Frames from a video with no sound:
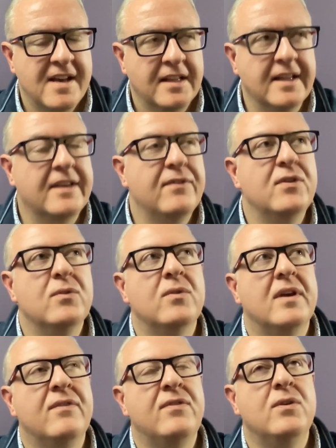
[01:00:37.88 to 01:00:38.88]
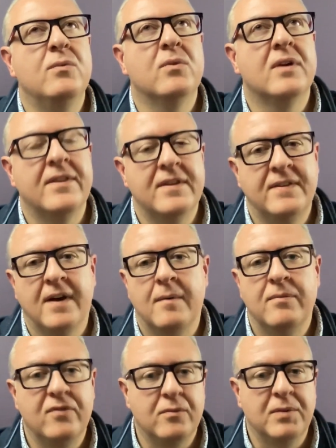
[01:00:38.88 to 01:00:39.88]
like if you were at the top
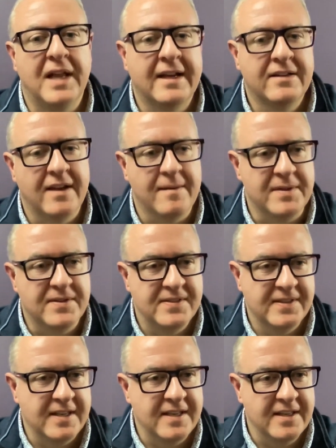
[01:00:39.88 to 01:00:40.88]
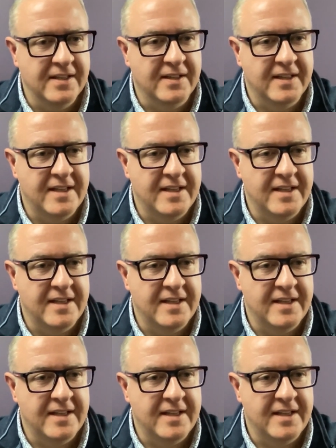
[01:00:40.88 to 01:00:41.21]
of a Black Diamond ski hill